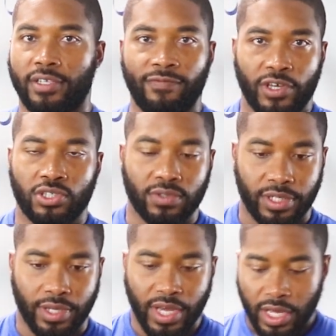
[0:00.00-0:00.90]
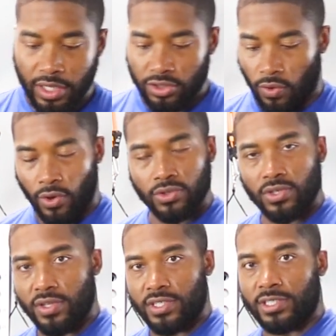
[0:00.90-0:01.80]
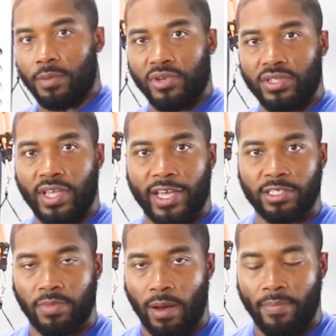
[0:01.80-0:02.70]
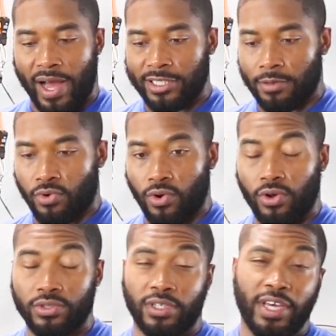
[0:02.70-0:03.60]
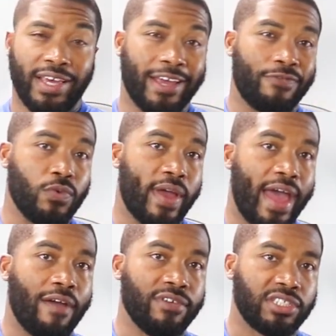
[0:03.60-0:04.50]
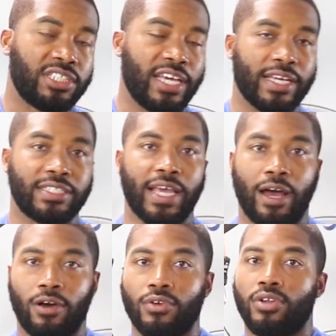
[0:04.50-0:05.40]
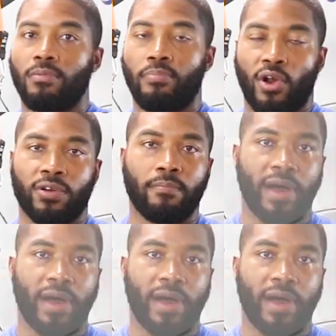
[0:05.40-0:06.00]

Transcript: eventually. So those are some of the things about bicep curls. If you haven't checked out Burnham